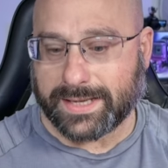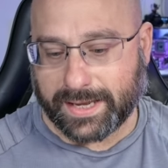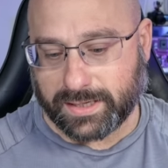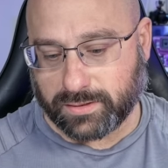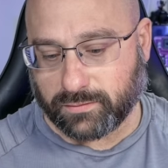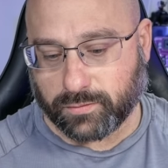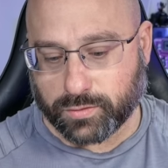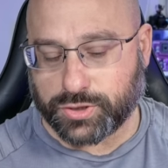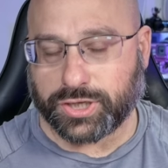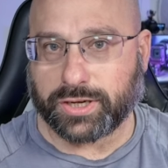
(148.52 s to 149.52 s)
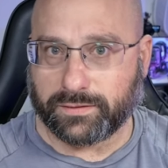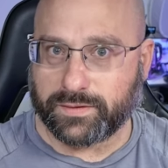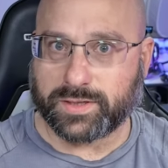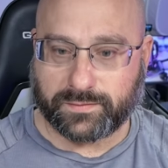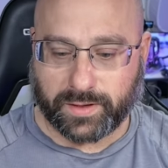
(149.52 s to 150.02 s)
end version of
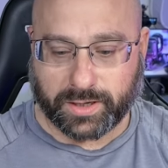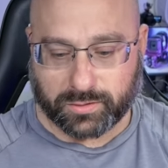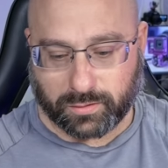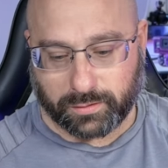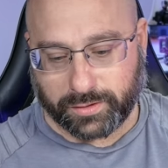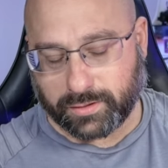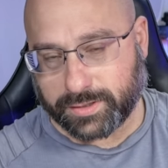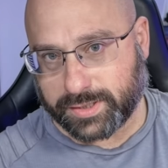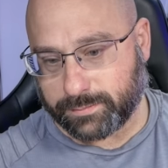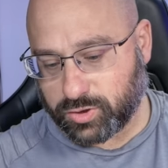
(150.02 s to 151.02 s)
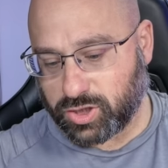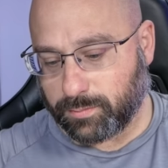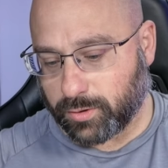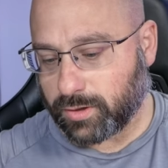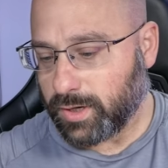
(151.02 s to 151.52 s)
this flight controller. There are some
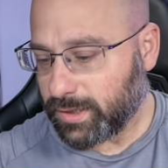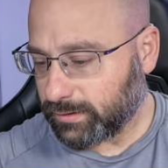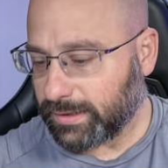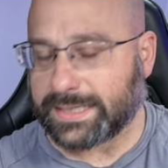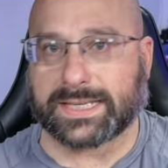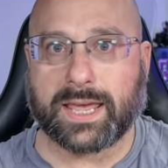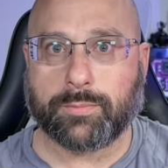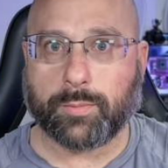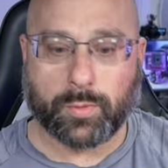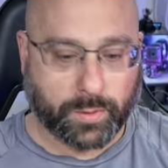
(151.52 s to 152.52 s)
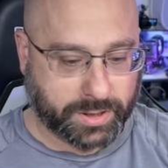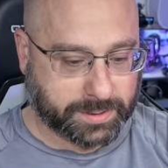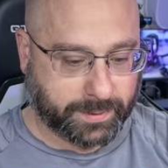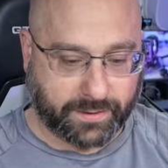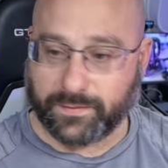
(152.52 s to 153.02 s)
cheaper, less capable
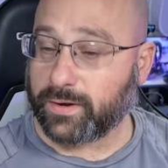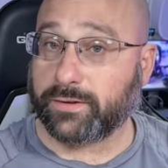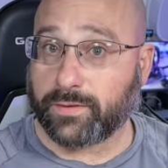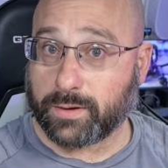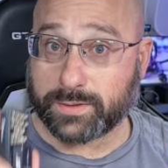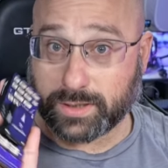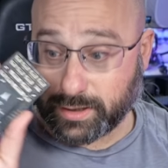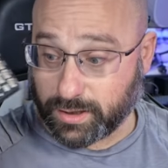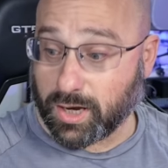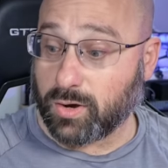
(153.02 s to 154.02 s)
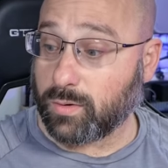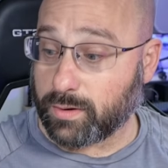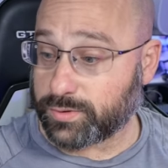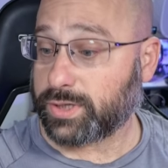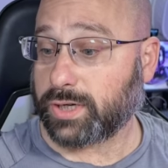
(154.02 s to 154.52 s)
ones, but I figured if I was going to go, I
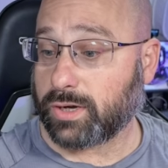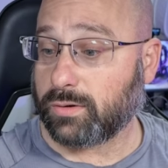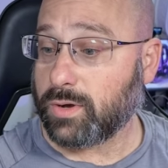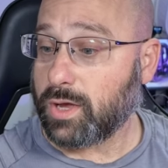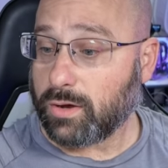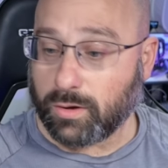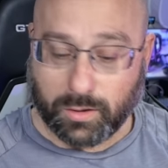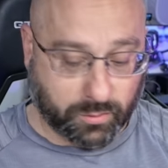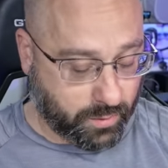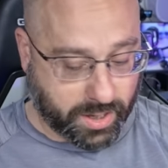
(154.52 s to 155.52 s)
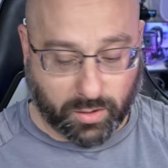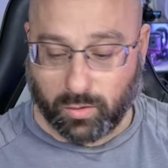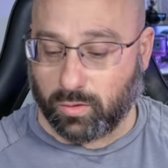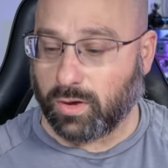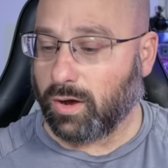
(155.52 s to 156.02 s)
was going to go all the way
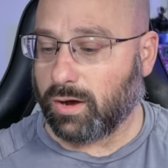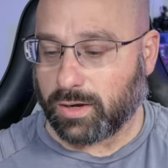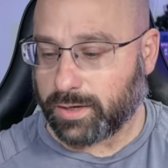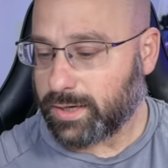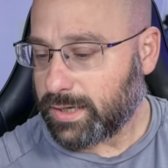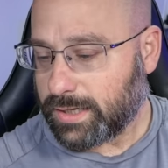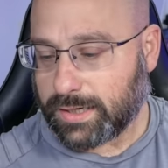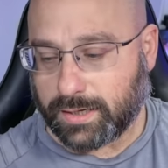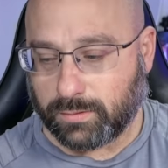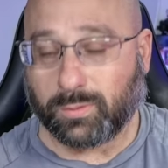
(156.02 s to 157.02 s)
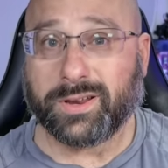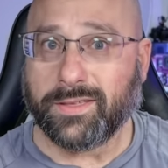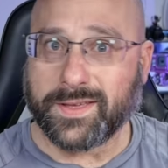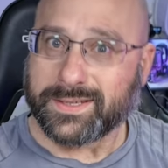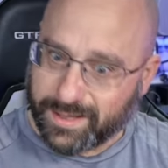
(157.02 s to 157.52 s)
whole hog. Uh, one of the
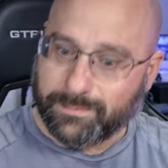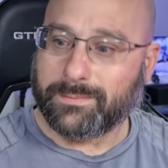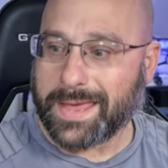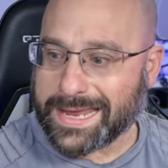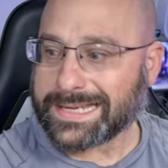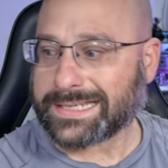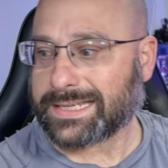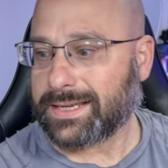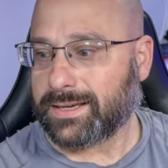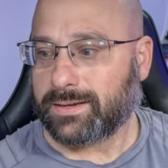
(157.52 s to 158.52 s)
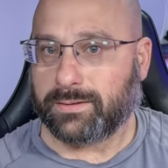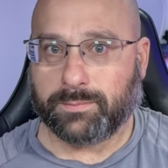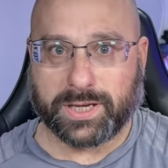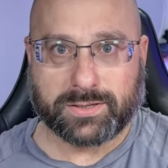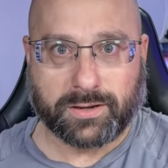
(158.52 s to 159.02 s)
things that makes
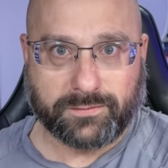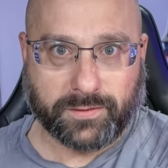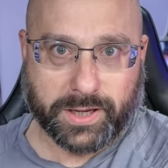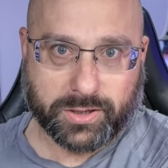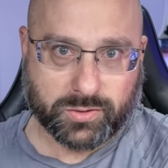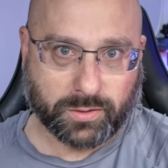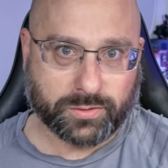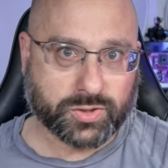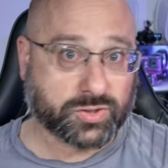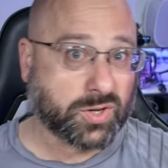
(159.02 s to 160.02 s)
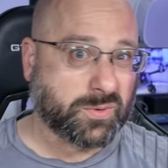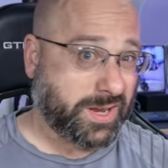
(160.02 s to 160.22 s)
Pixhawk flight controller so